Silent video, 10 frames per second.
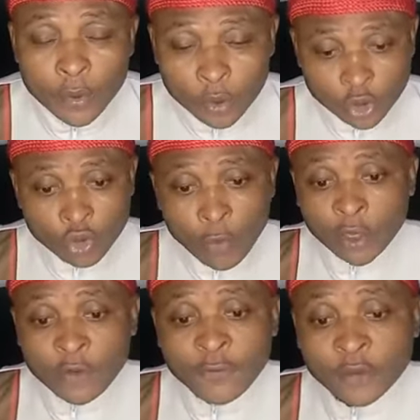Because
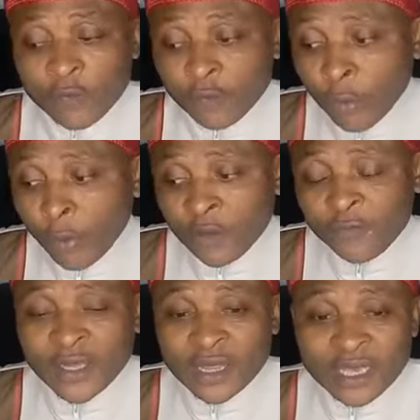nobody
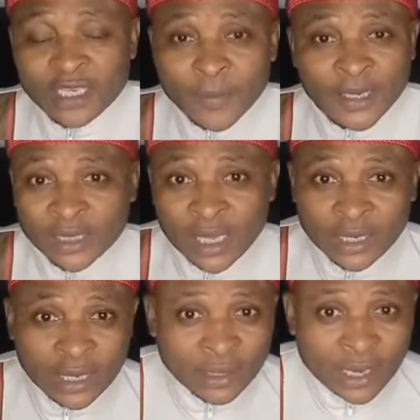fight against Mazi
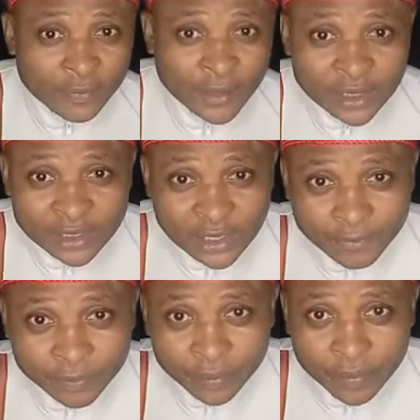Nnamdi Kanu and remain the
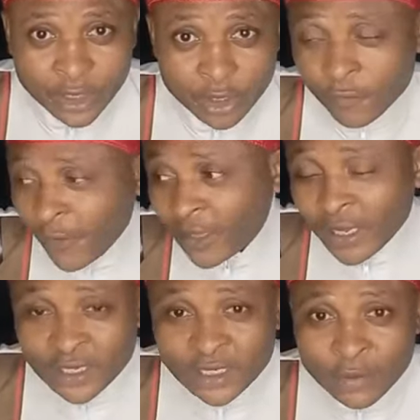same. You fight
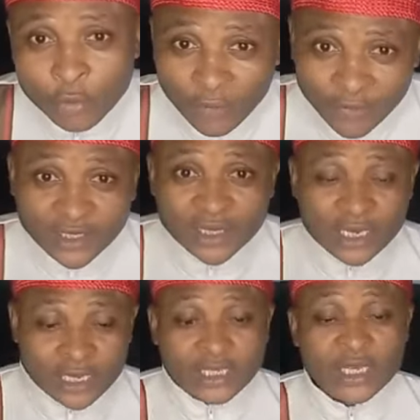against him, you are fighting
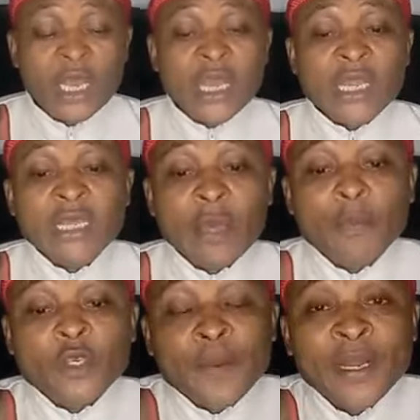against the
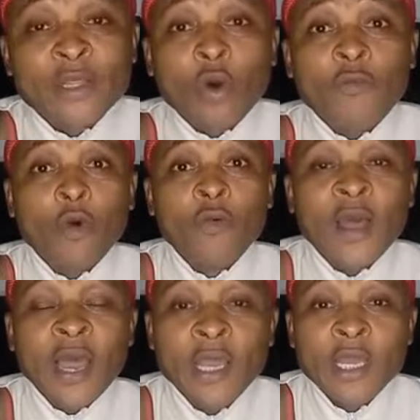spirit of
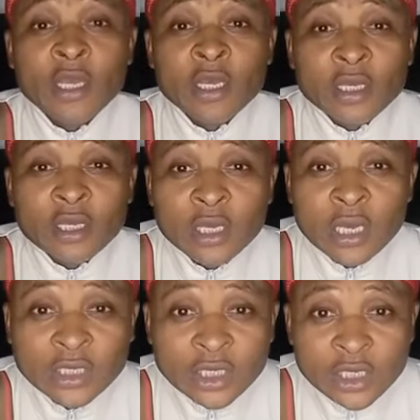over
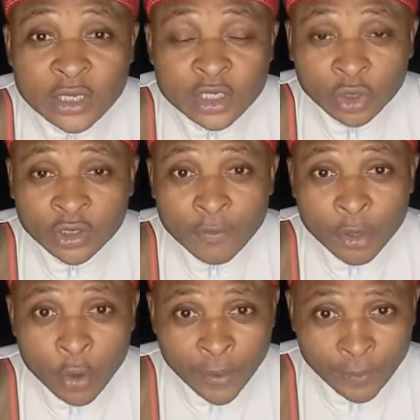80 something
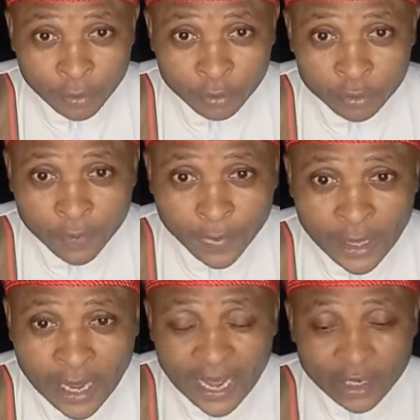million people.
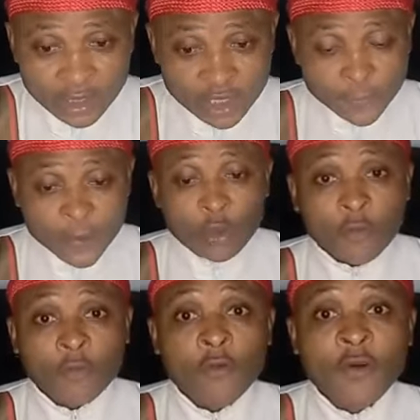And the spirit
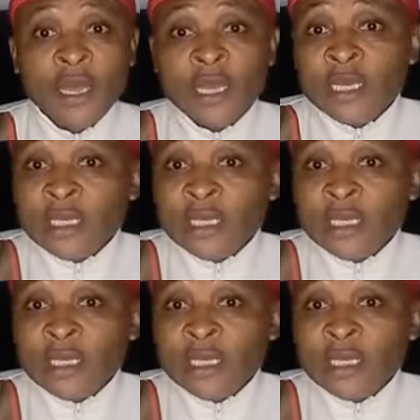of over